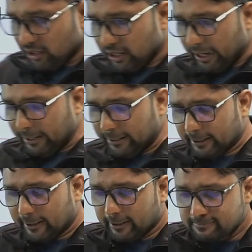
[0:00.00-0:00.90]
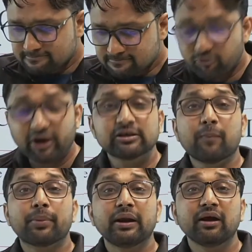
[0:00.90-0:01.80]
And what is the
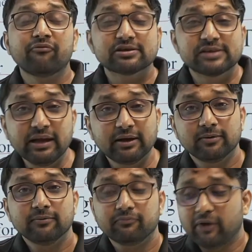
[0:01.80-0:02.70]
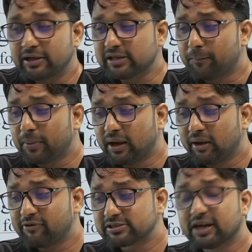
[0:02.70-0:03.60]
prerequisite? What is the
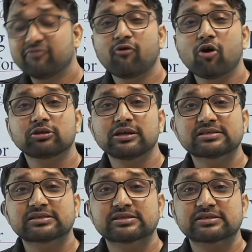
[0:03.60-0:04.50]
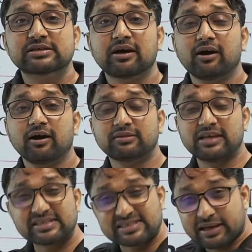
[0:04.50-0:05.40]
prerequisite for this
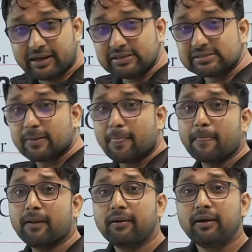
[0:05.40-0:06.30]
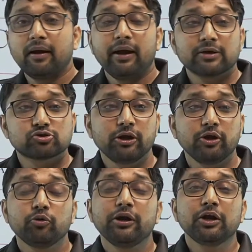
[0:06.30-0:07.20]
this series? Actually,
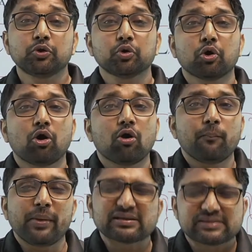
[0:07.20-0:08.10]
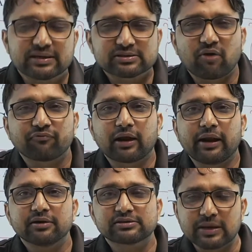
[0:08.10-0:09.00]
you need to know basics of
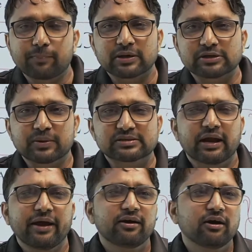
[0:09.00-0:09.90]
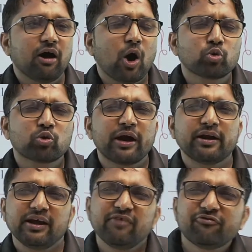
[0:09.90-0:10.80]
the C++, like how to write
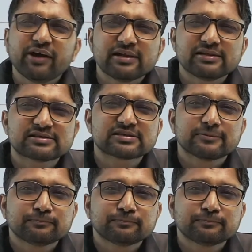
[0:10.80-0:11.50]
if else,